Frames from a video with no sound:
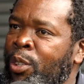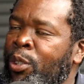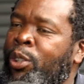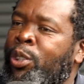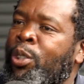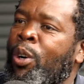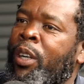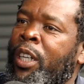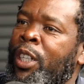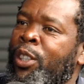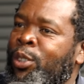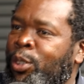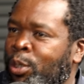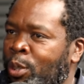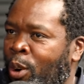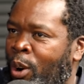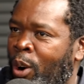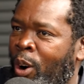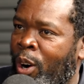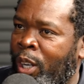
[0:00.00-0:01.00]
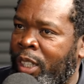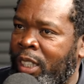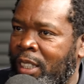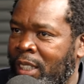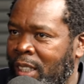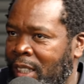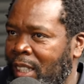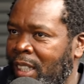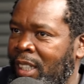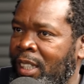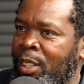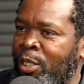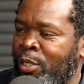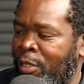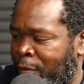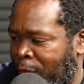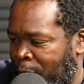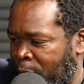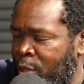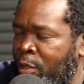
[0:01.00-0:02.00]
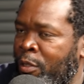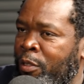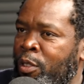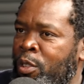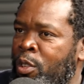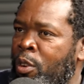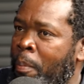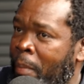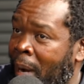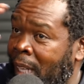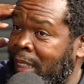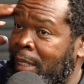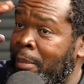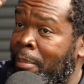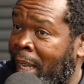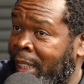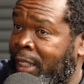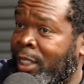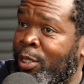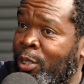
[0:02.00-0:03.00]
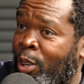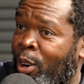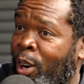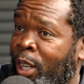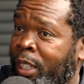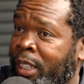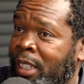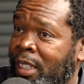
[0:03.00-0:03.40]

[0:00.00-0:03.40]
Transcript: You're talking to God. You must imagine God.